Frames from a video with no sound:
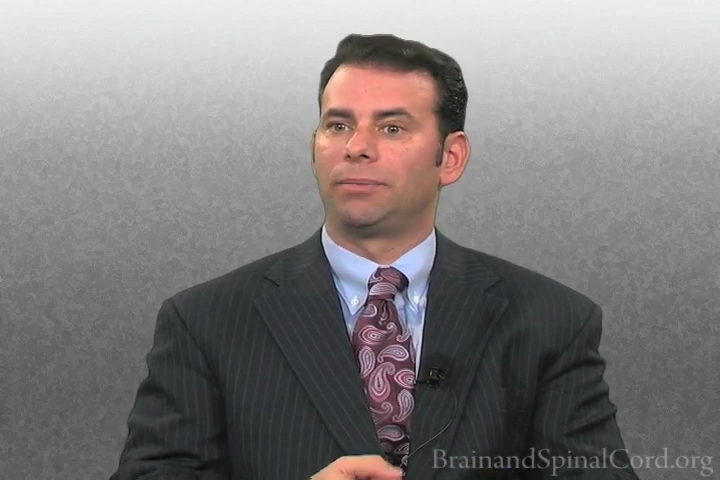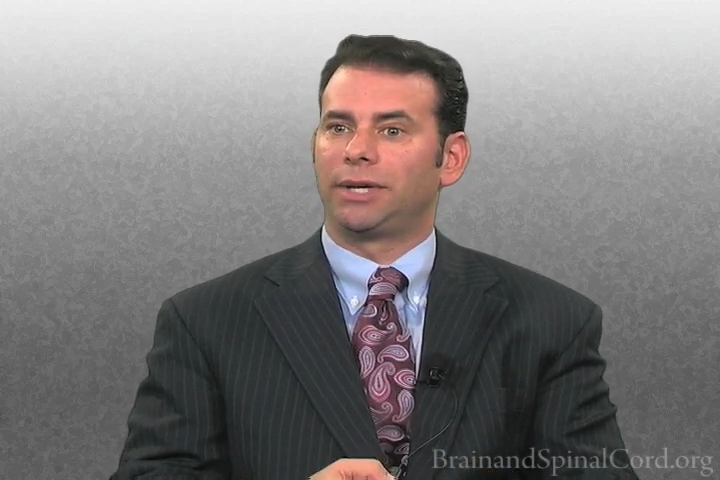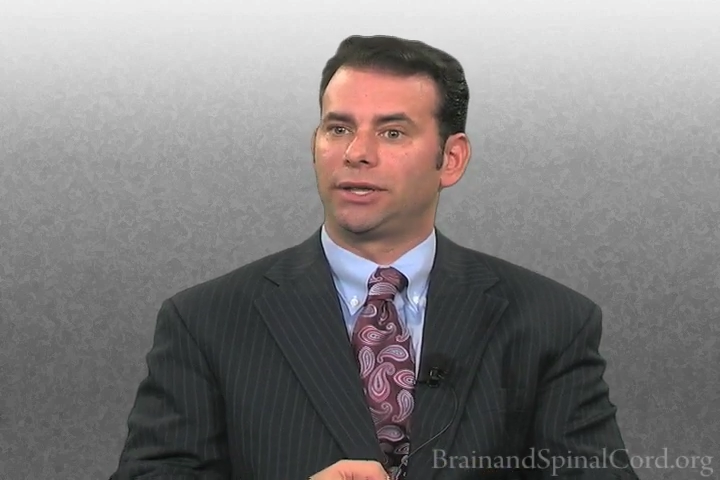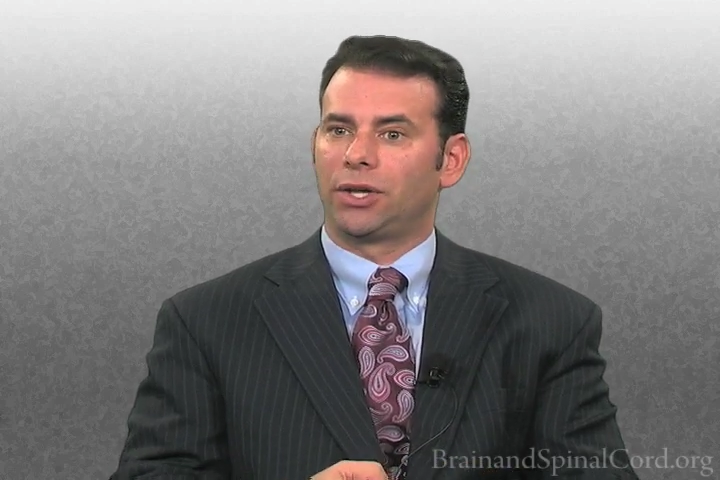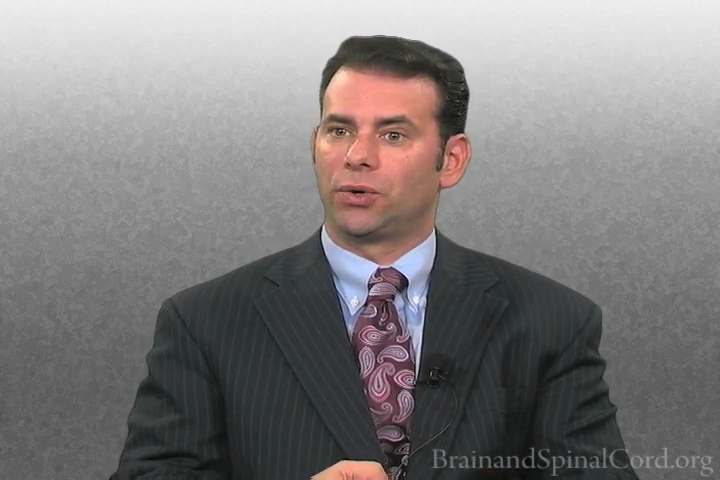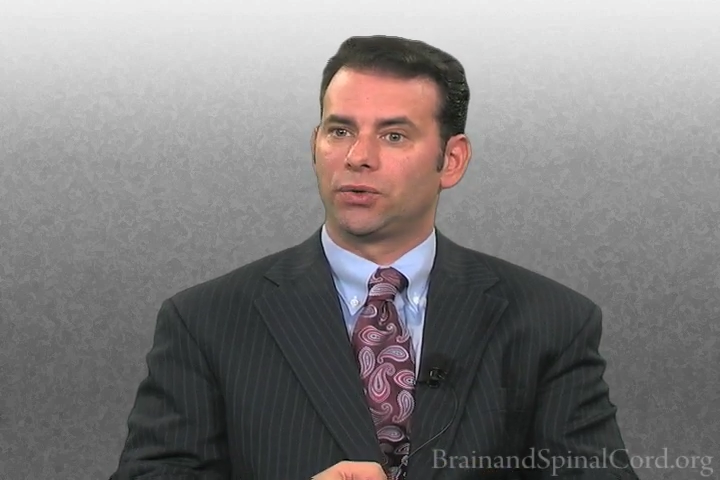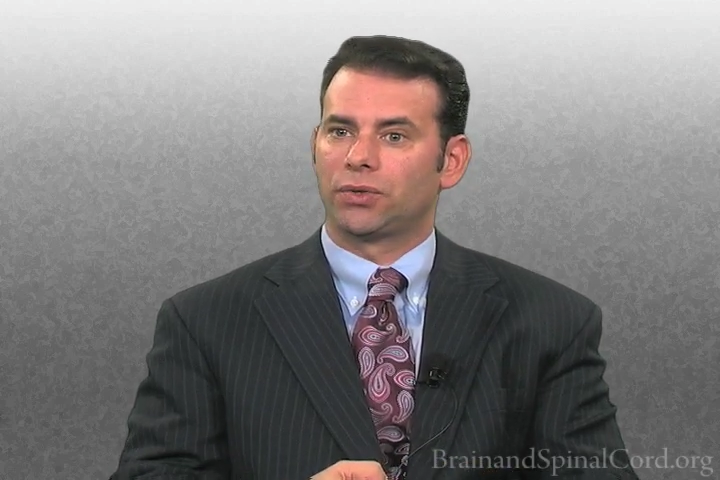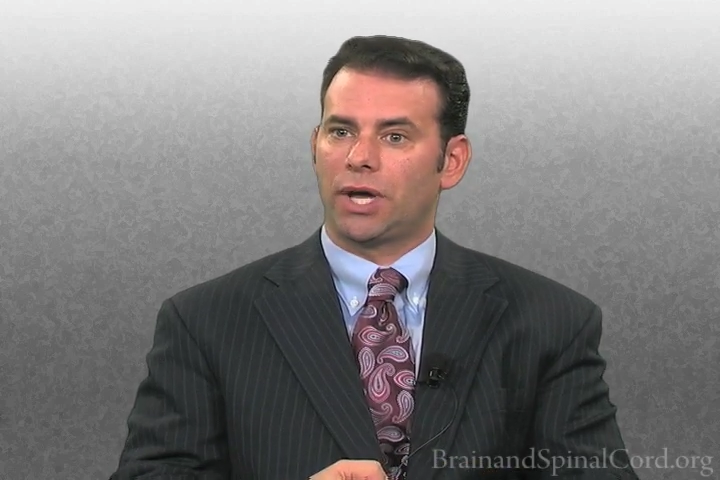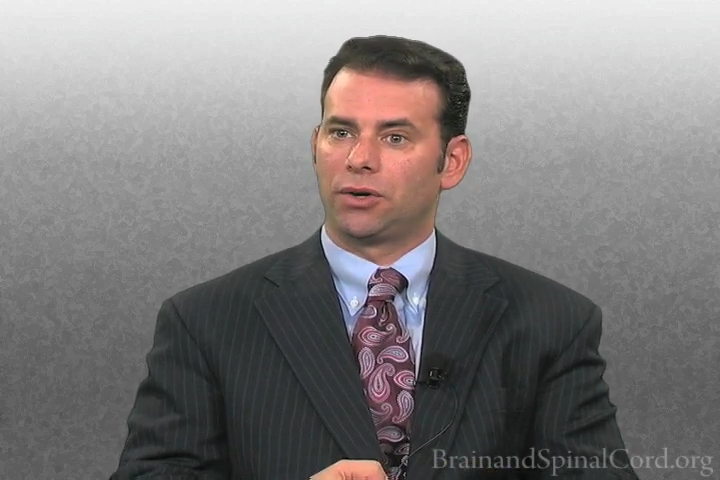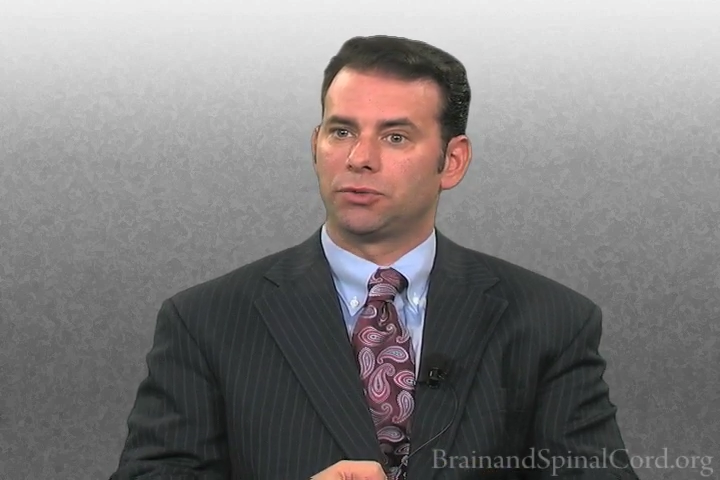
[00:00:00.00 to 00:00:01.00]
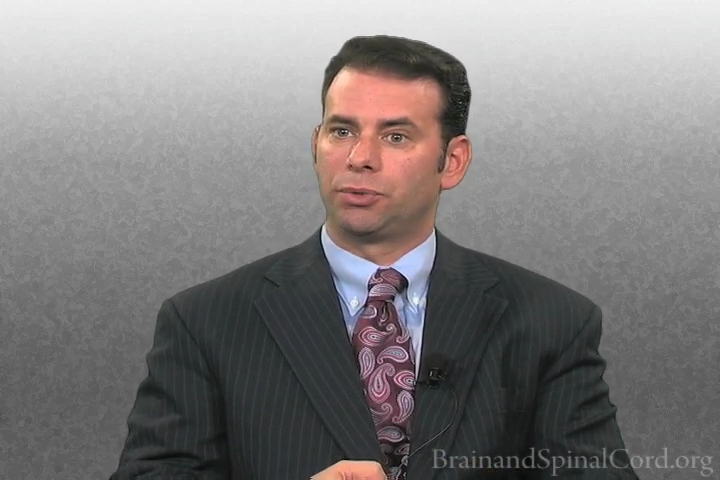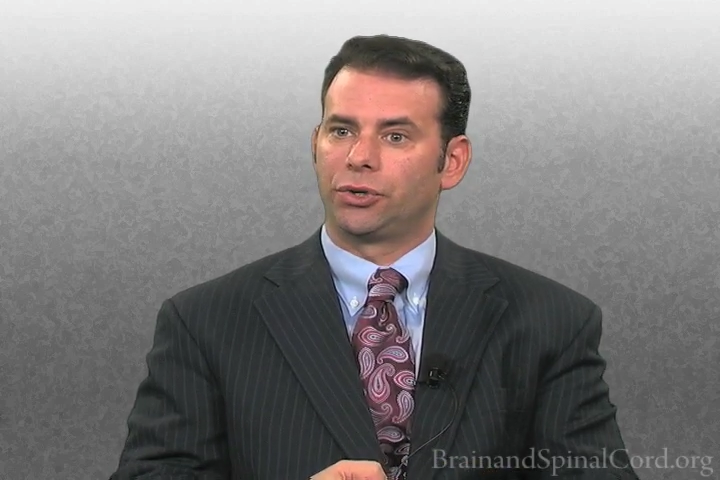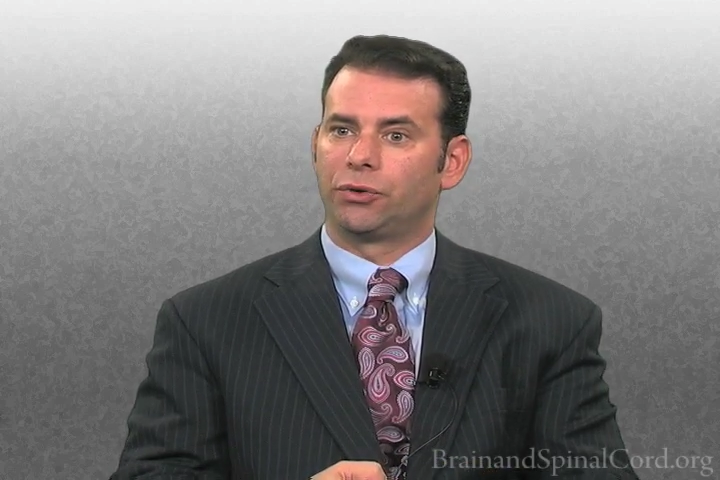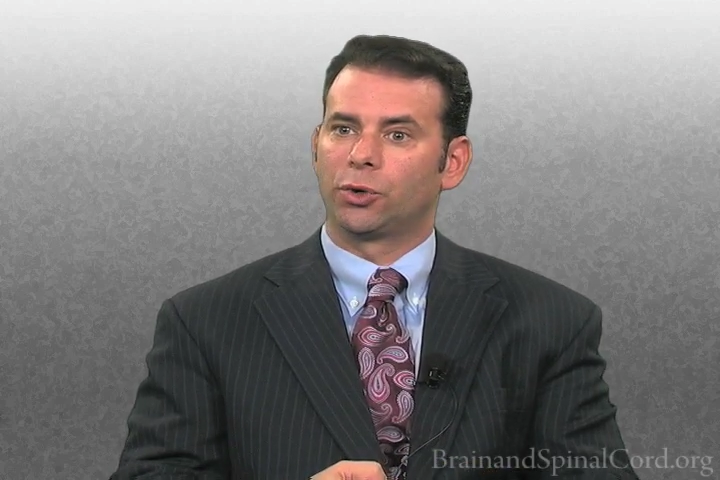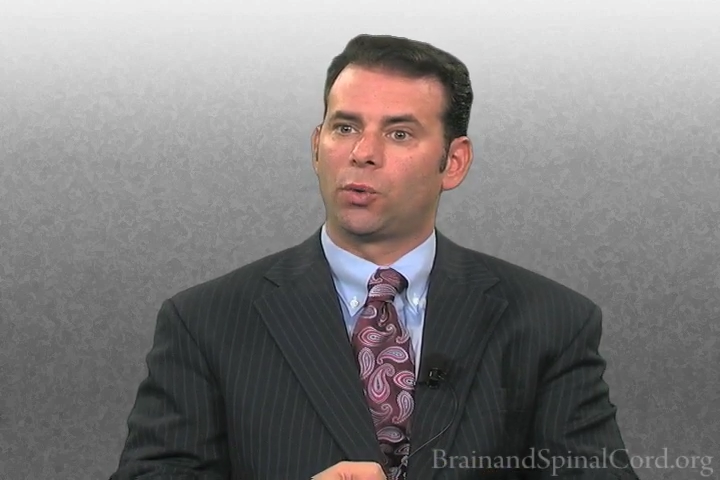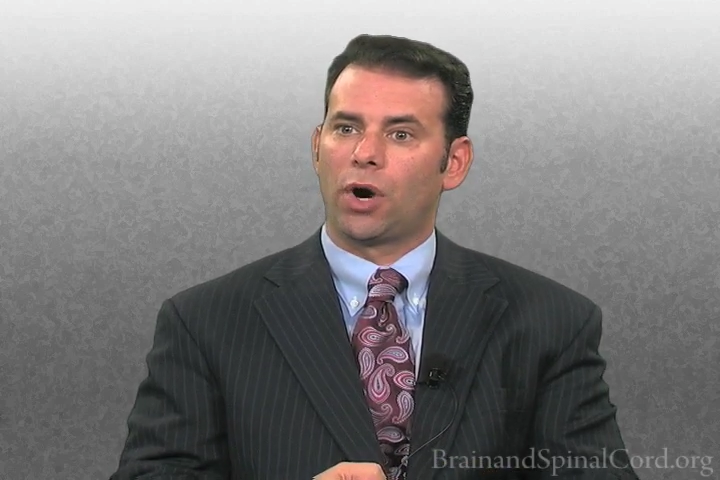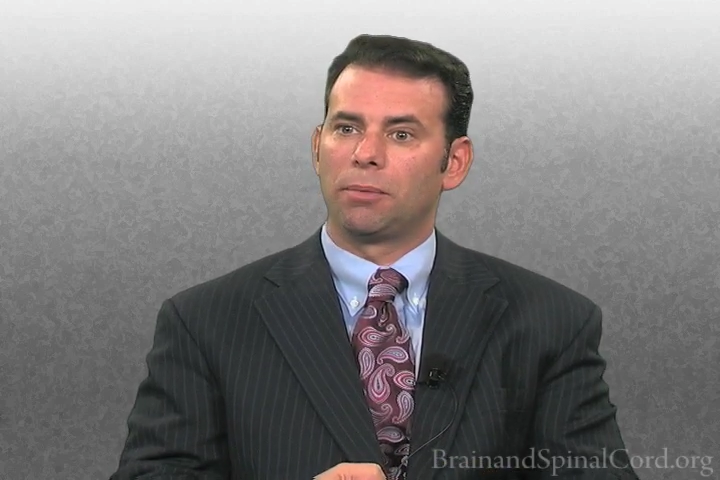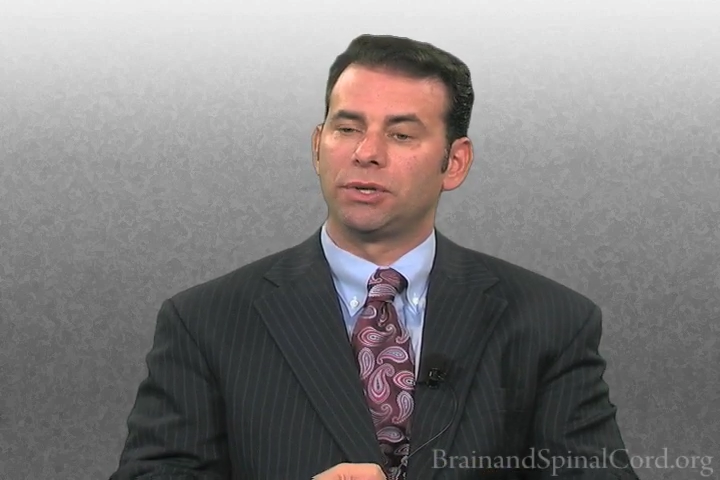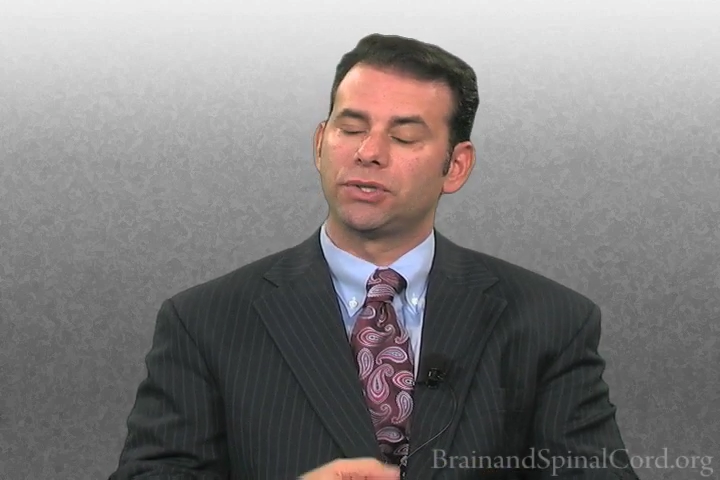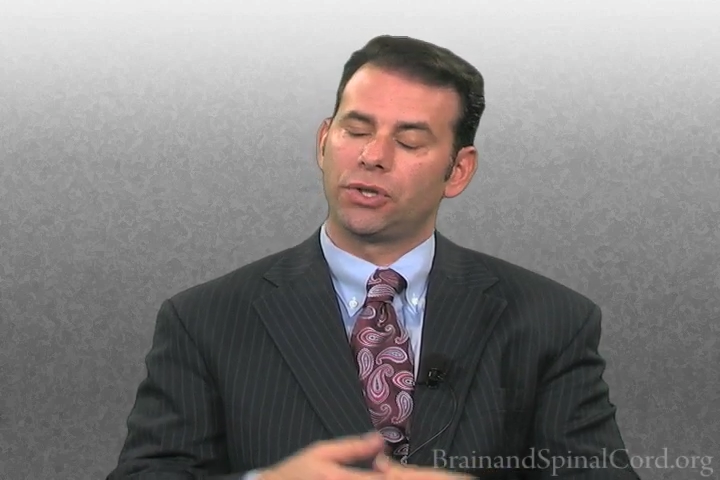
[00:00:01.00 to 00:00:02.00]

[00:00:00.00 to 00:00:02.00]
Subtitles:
meet those eligibility requirements.